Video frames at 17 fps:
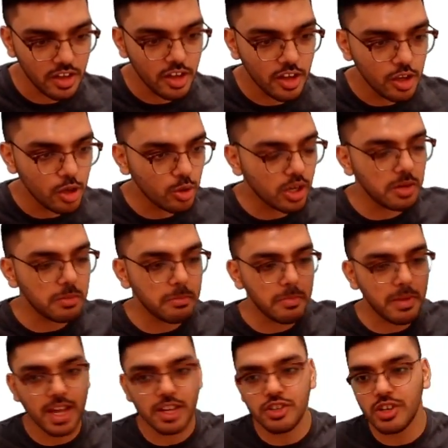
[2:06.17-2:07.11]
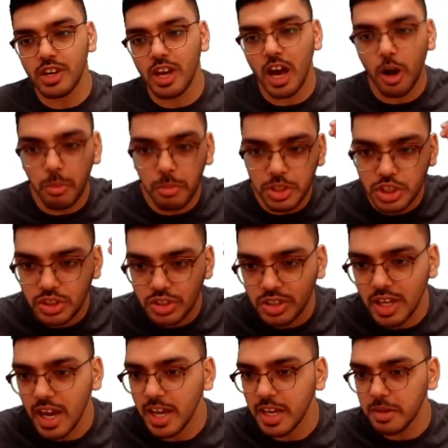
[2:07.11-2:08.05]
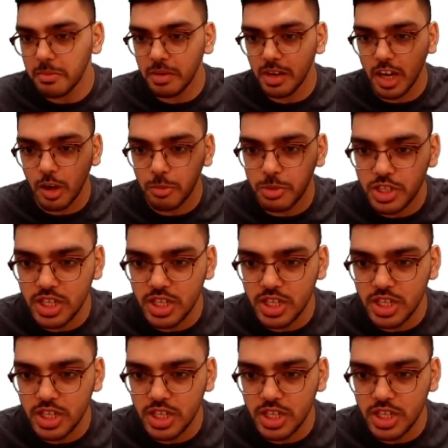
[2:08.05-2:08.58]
You can imagine how much time and how much